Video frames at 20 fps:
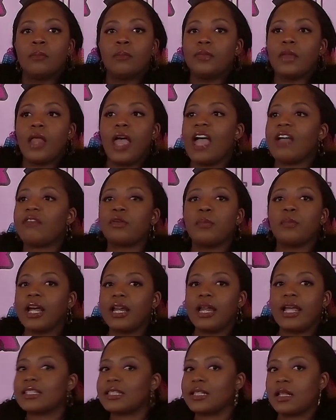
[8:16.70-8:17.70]
Everybody
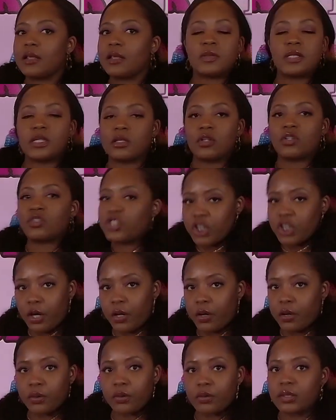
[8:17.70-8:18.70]
has clips of their
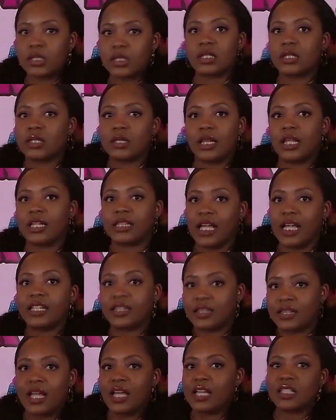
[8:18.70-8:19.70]
shows. Like
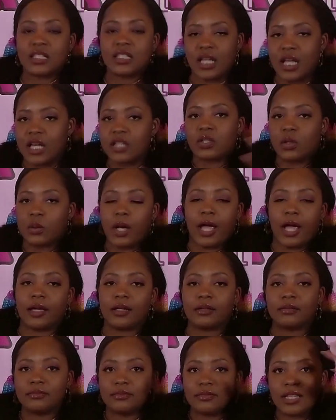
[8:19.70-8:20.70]
it's okay.
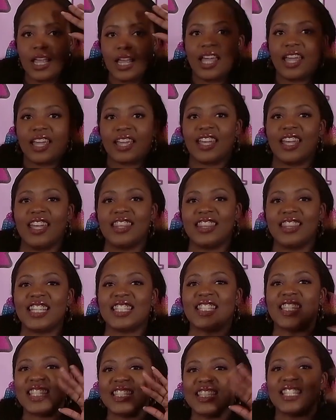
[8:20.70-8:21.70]
Like this
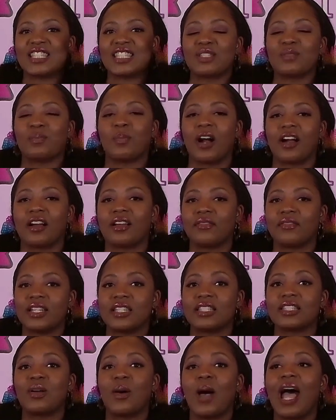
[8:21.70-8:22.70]
is part of it.
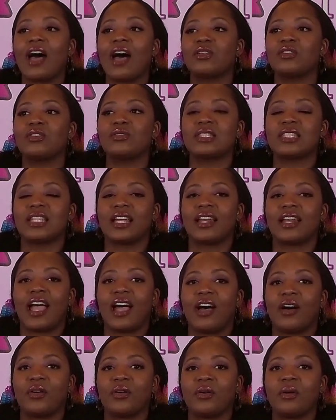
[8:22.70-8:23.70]
So how do you stand
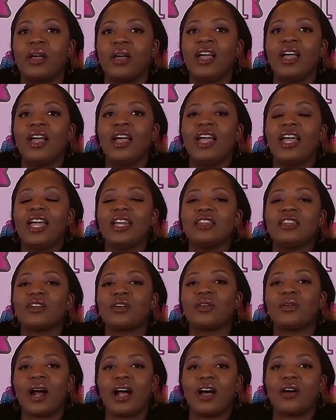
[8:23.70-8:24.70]
out in the
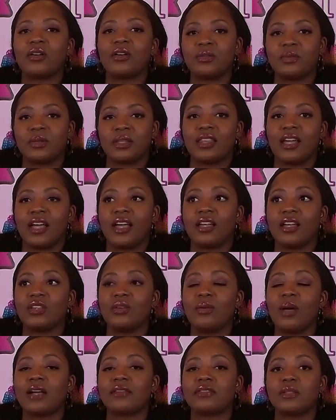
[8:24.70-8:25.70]
crowd with that? You
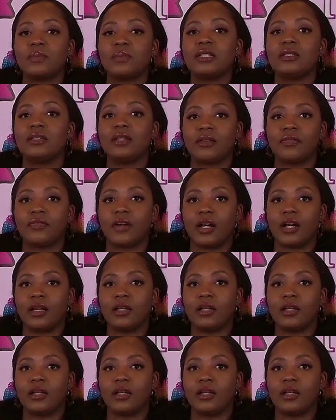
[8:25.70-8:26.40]
have to be different.